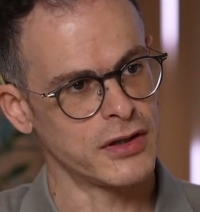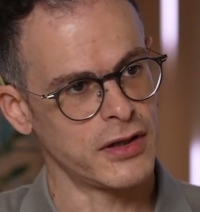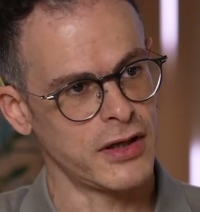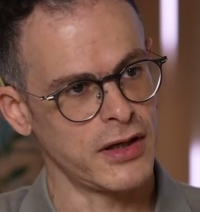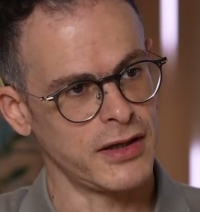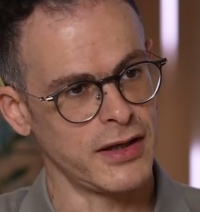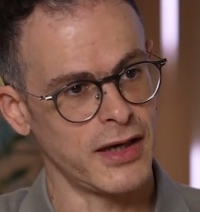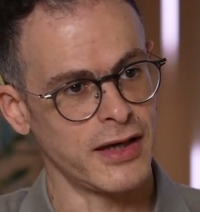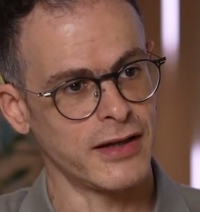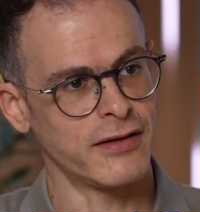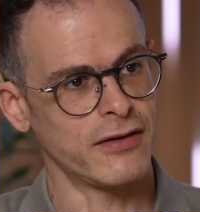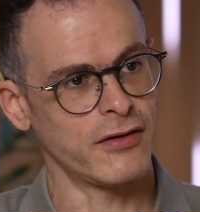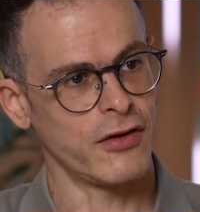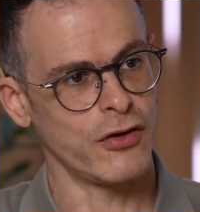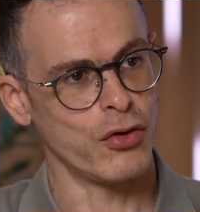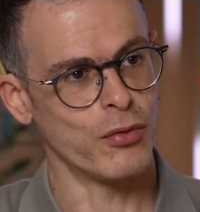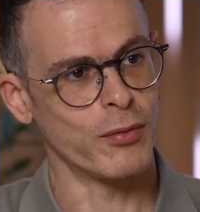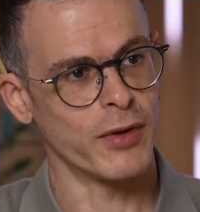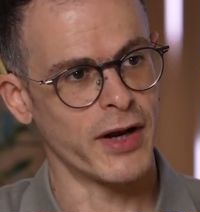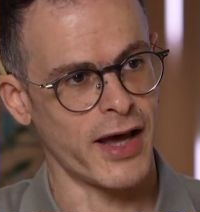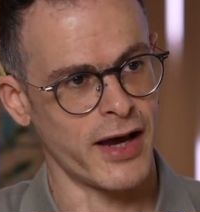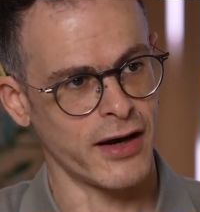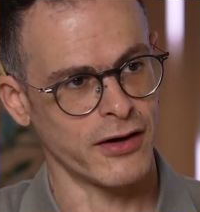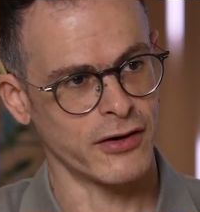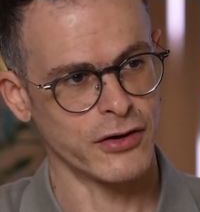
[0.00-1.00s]
yet human
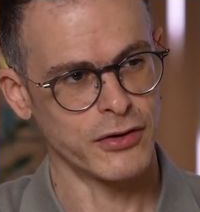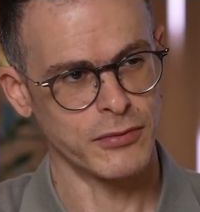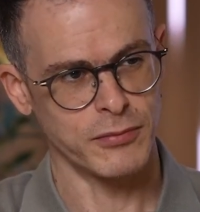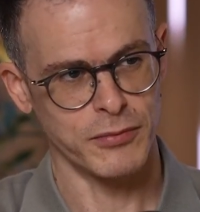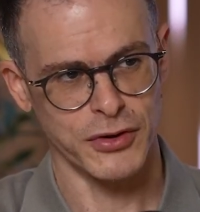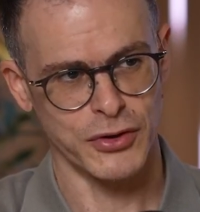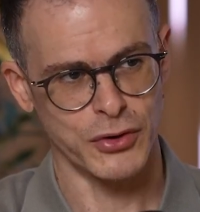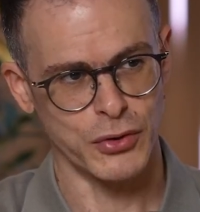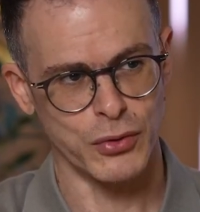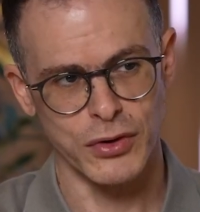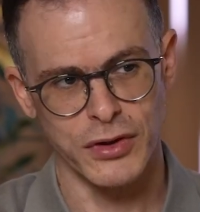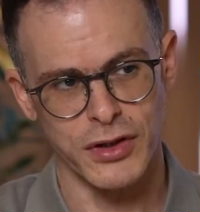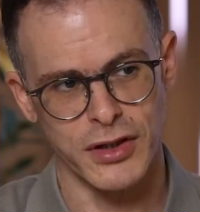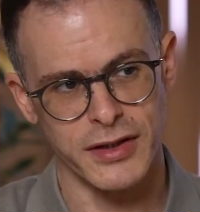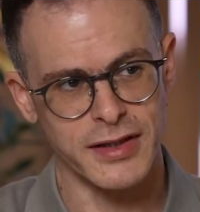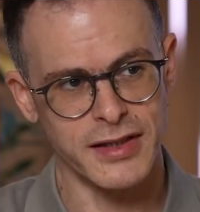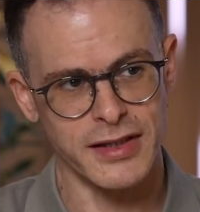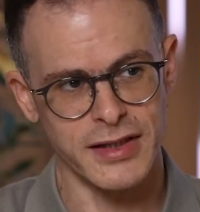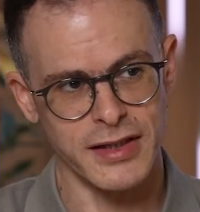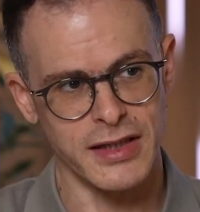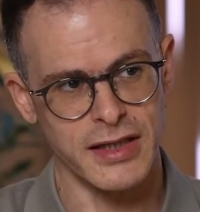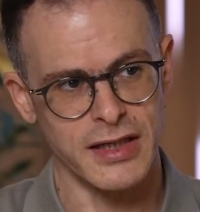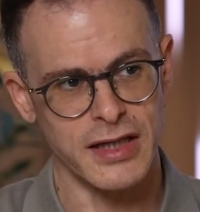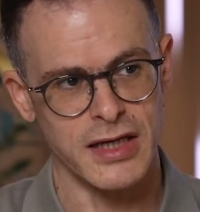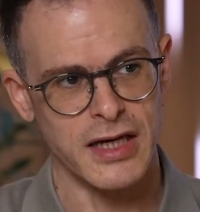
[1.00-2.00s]
anchored, but you would not
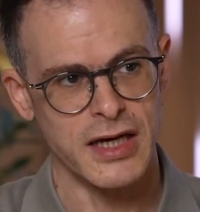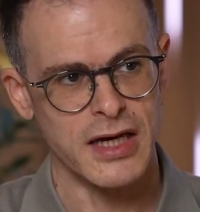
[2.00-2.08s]
see